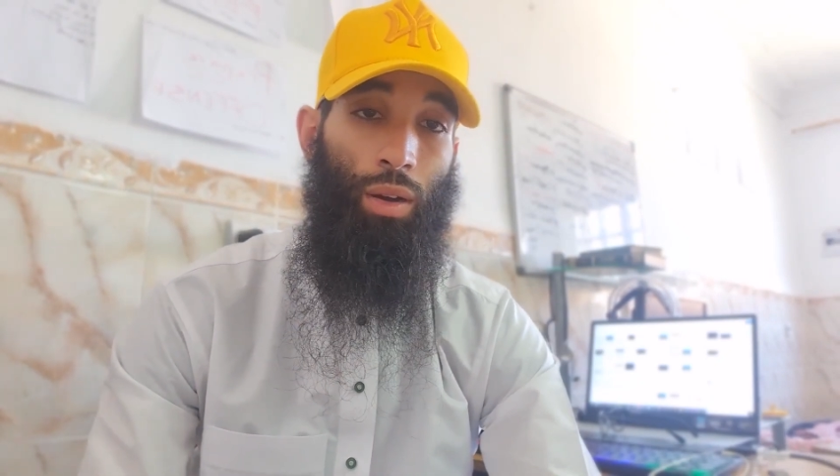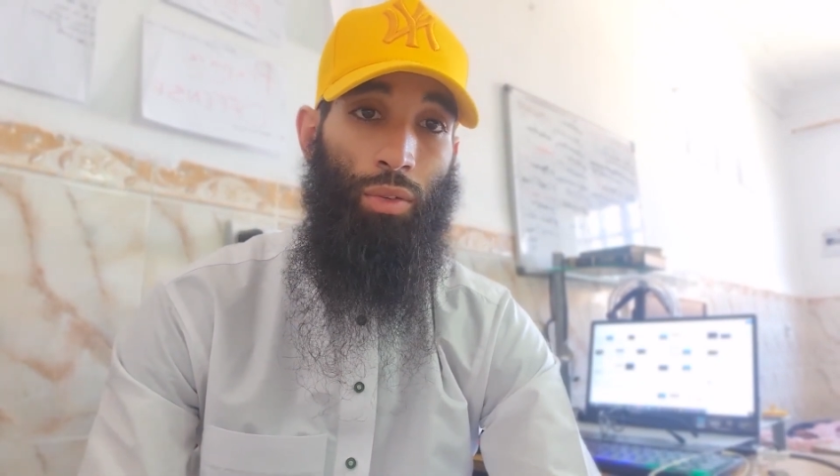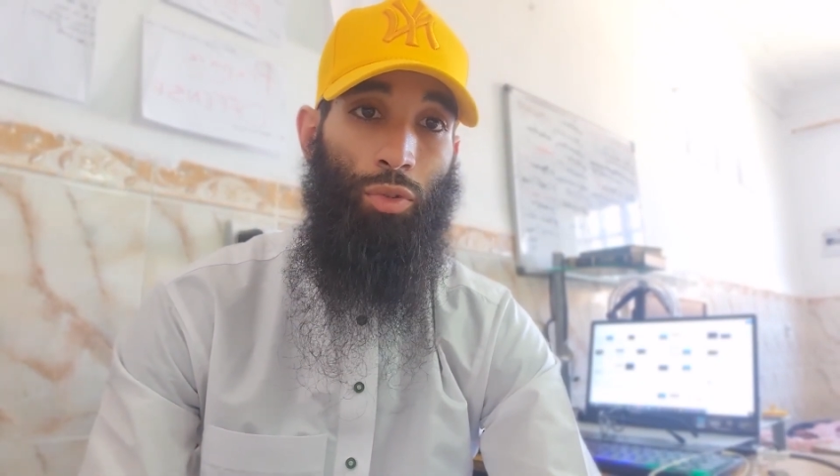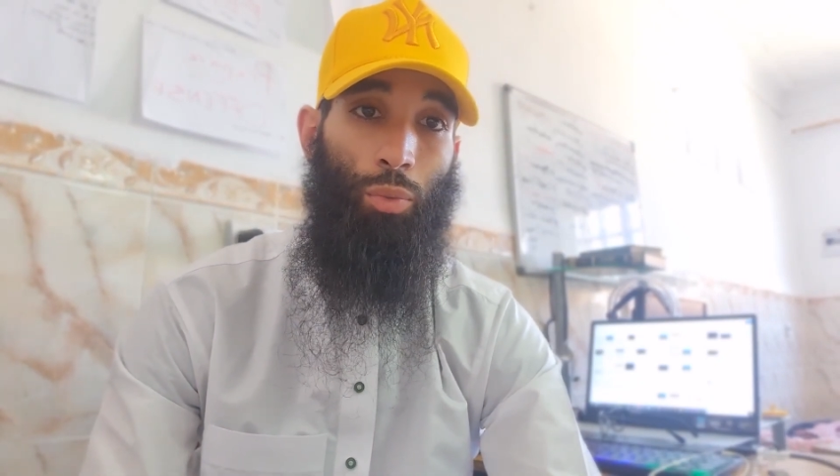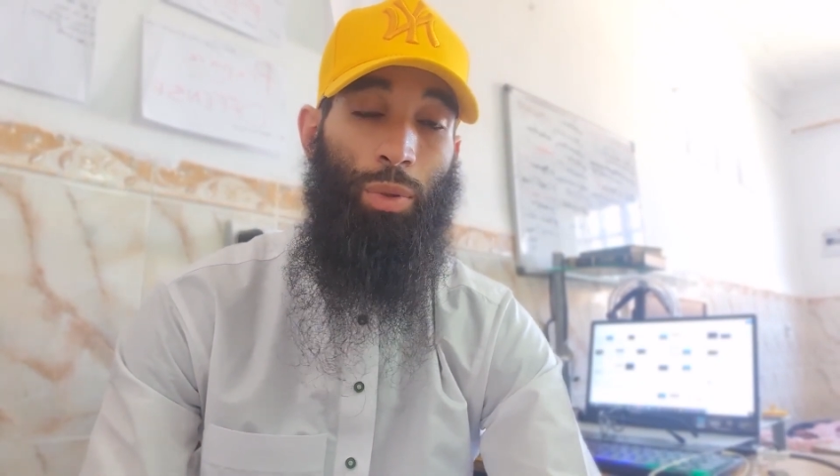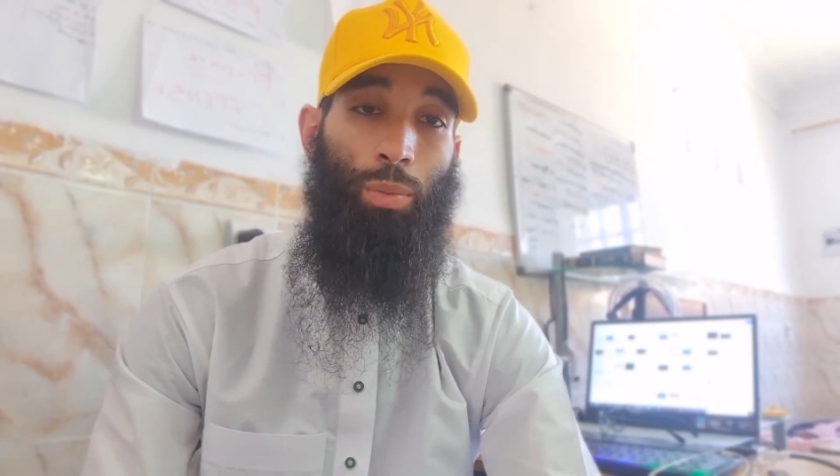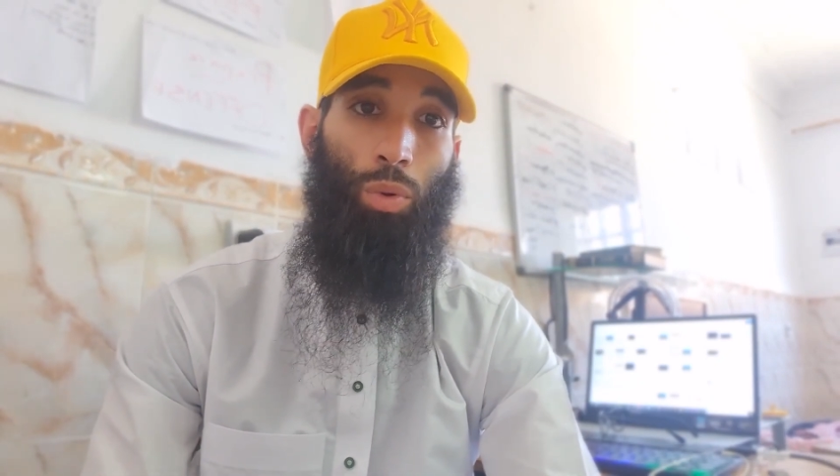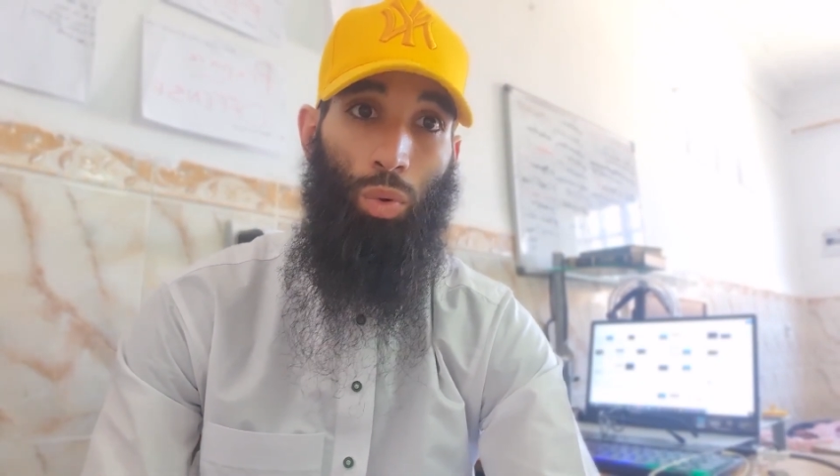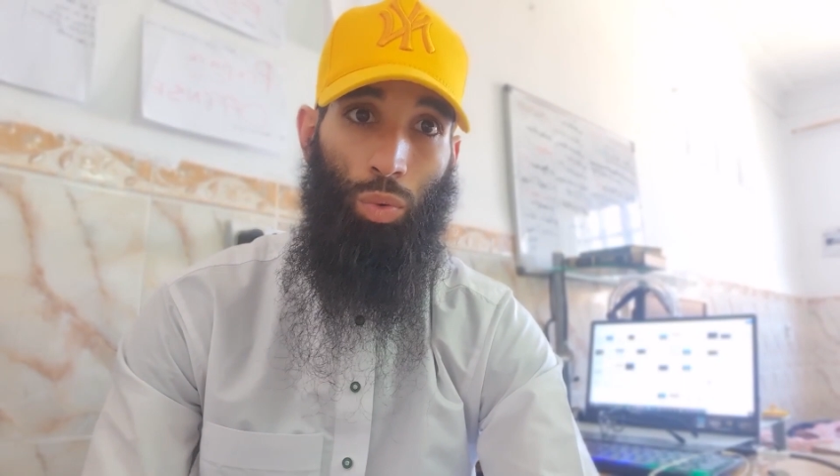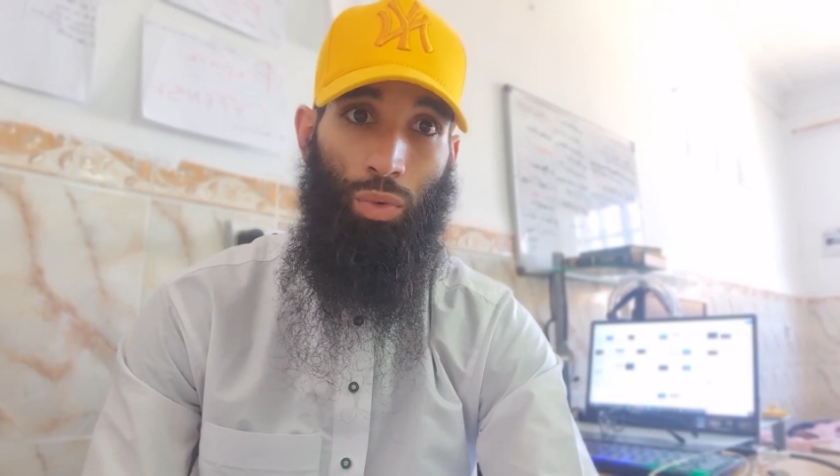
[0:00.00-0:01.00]
for
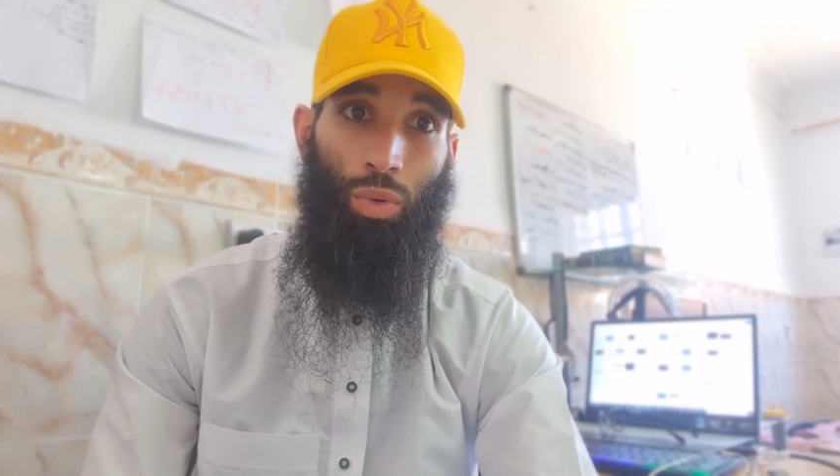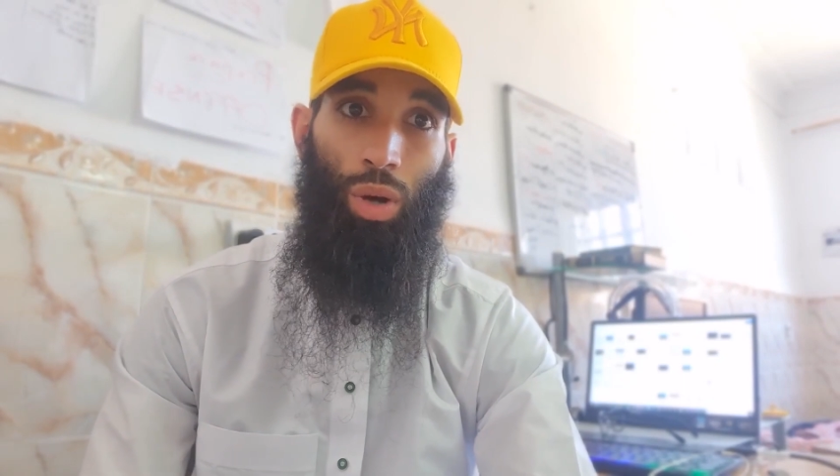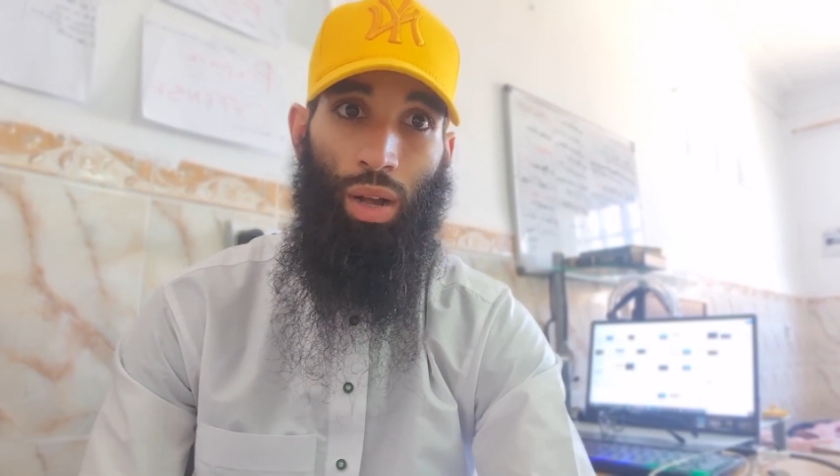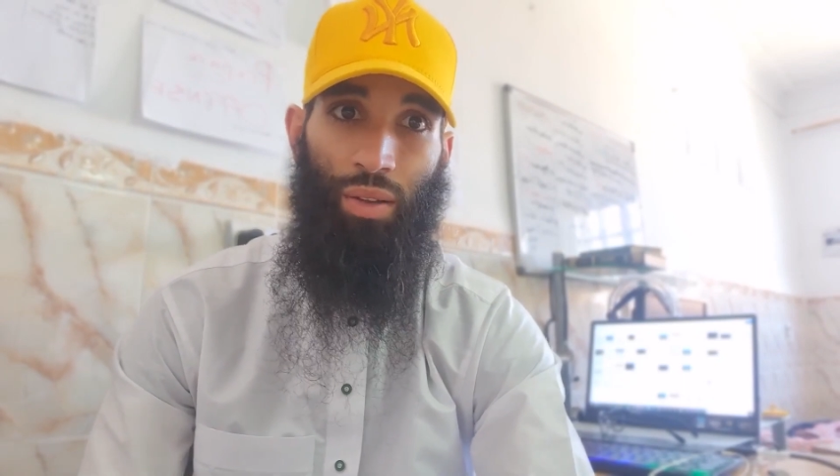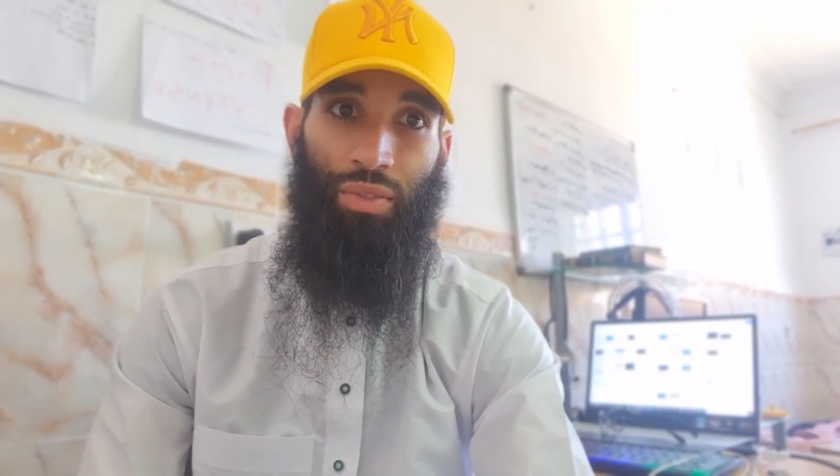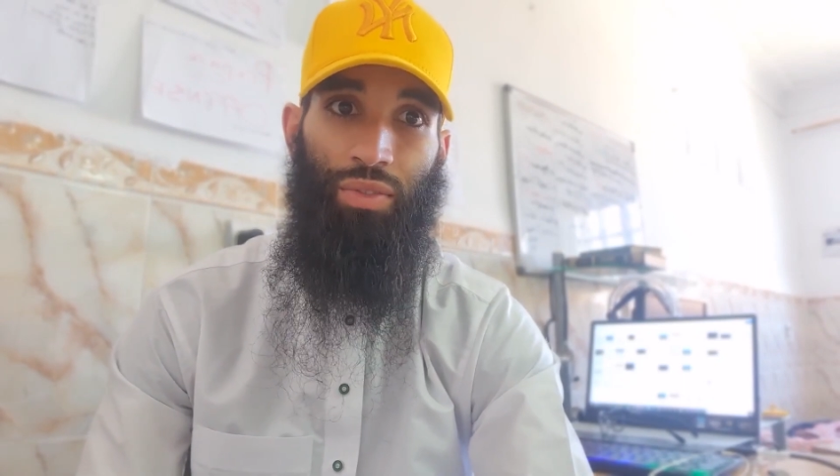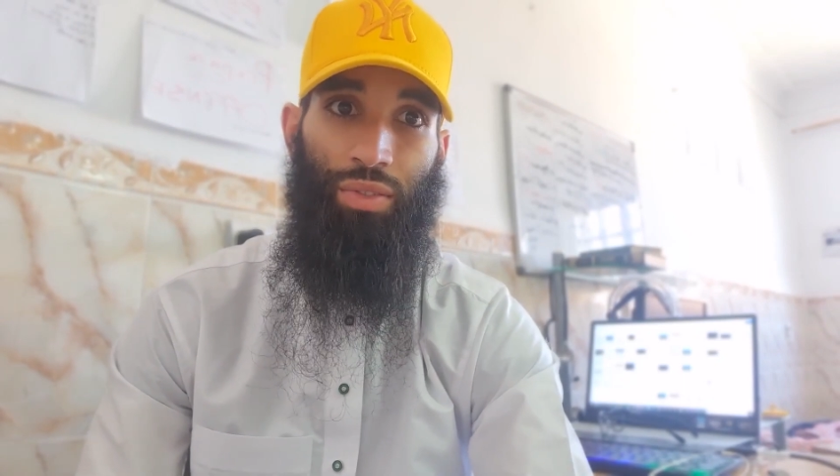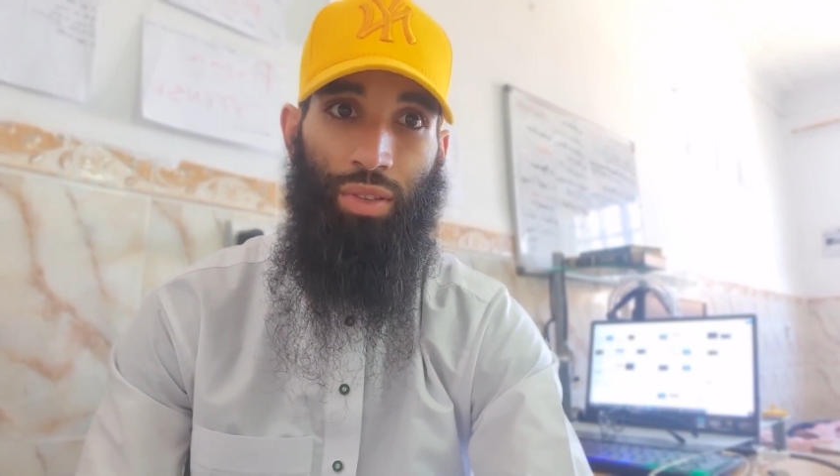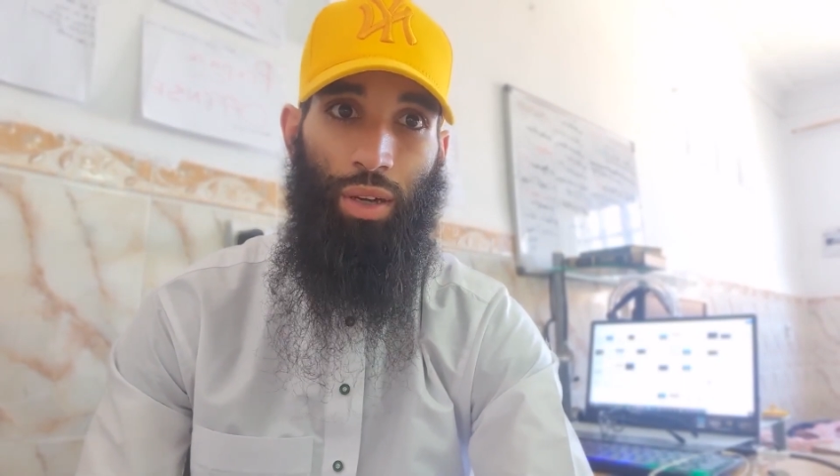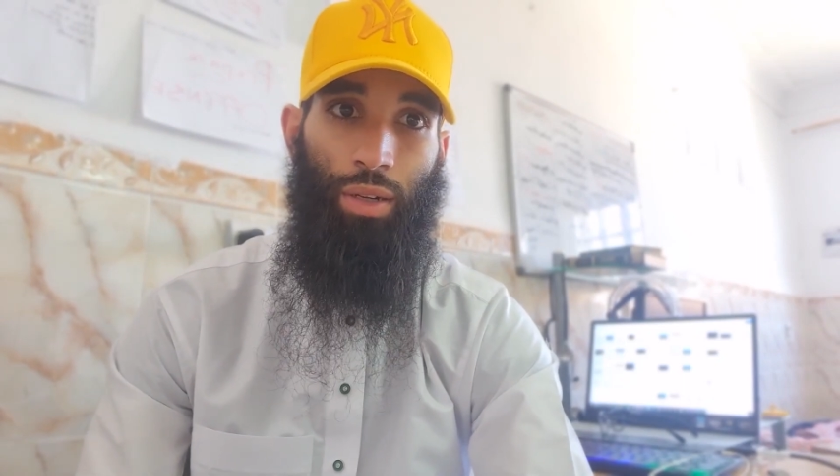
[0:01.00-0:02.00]
people who
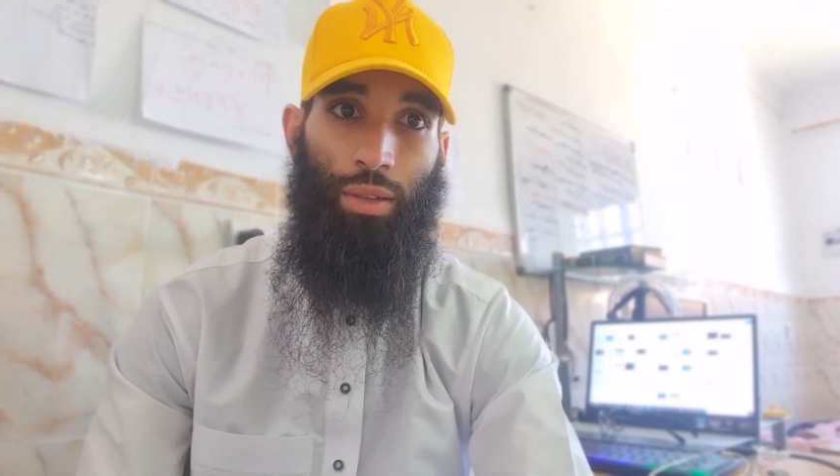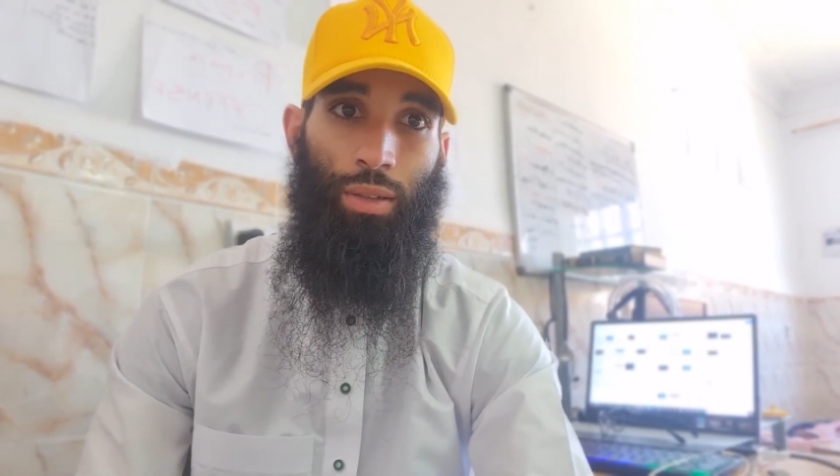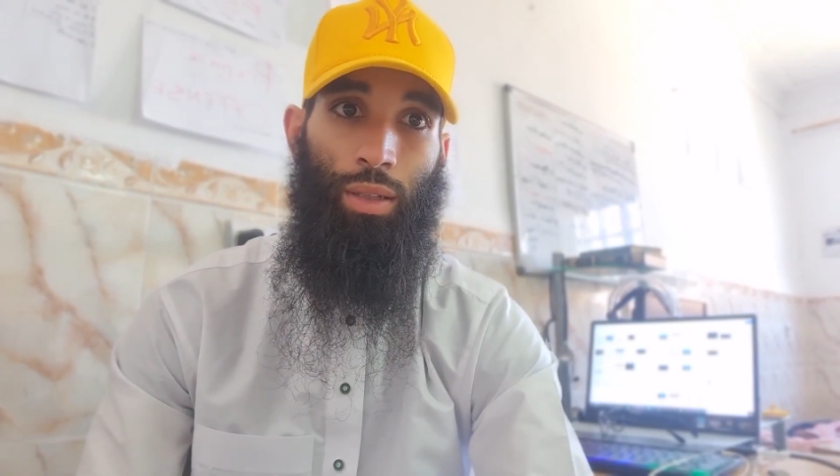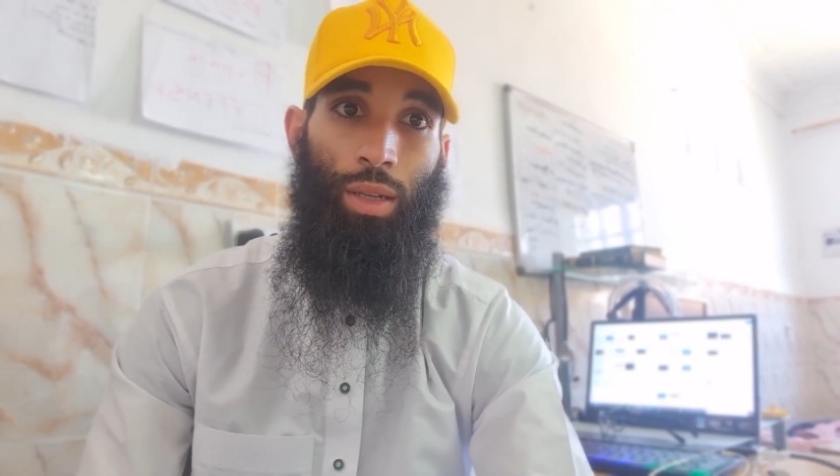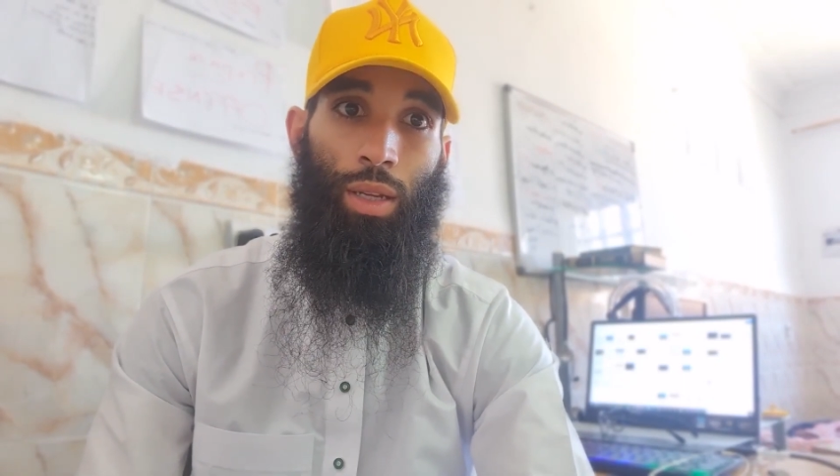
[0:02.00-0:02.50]
have done it.